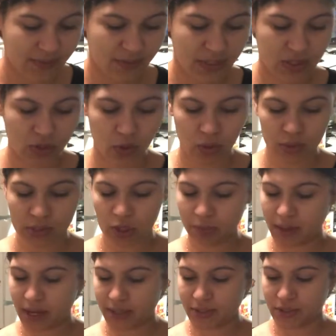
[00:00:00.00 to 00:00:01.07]
of this Old El
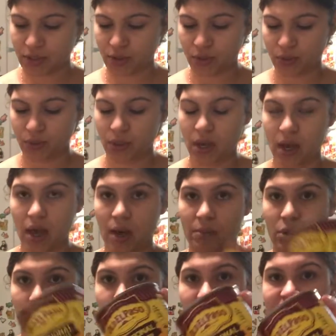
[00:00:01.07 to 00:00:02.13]
Paso
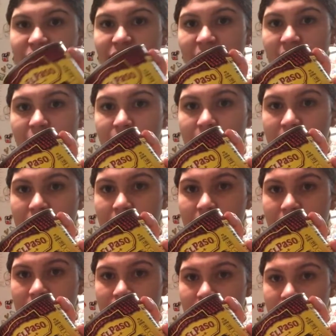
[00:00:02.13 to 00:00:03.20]
refried
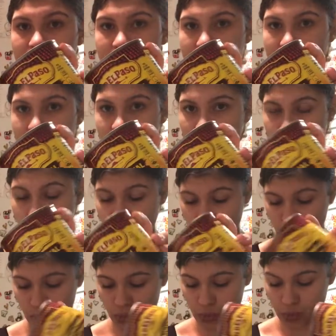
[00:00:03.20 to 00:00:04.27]
beans, to
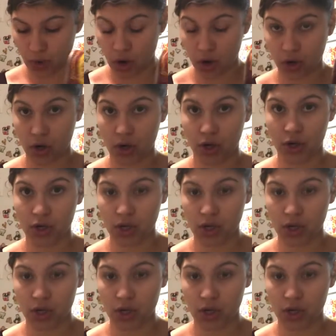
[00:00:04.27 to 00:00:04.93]
go on our